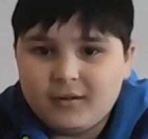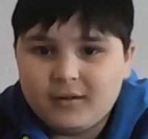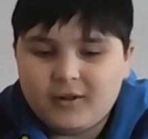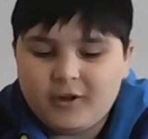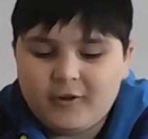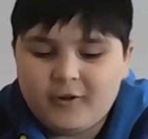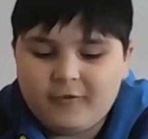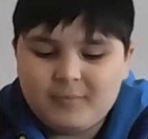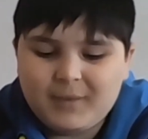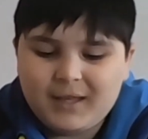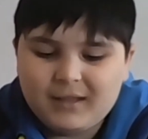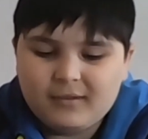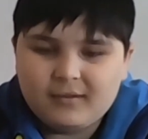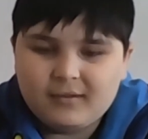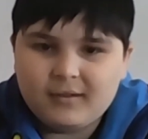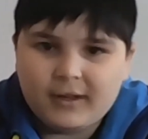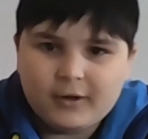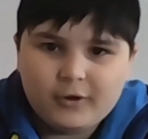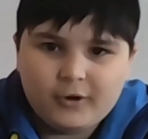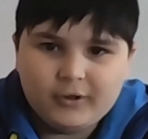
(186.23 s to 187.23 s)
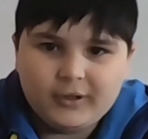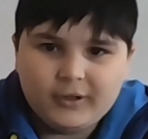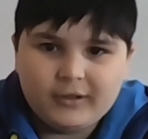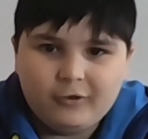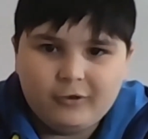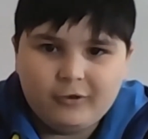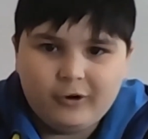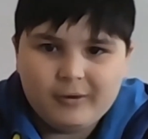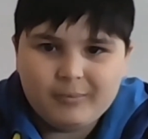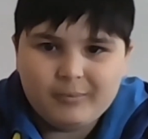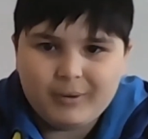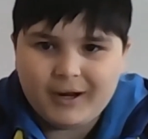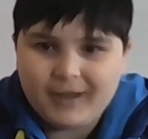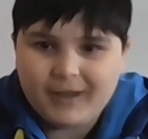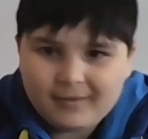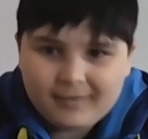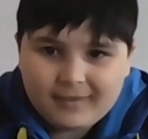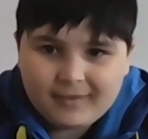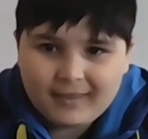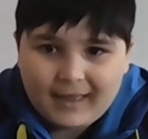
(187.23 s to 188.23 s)
Nerf means an iconic toy
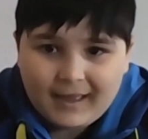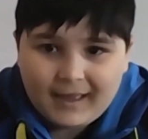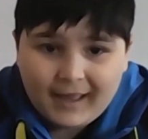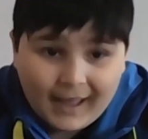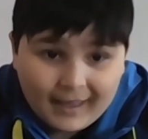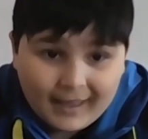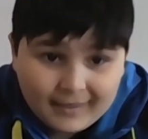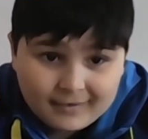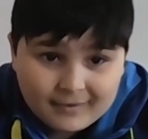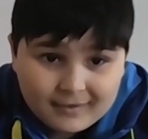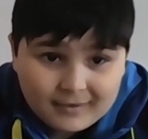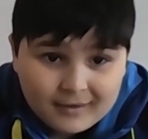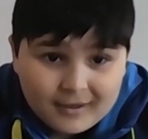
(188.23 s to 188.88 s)
brand that has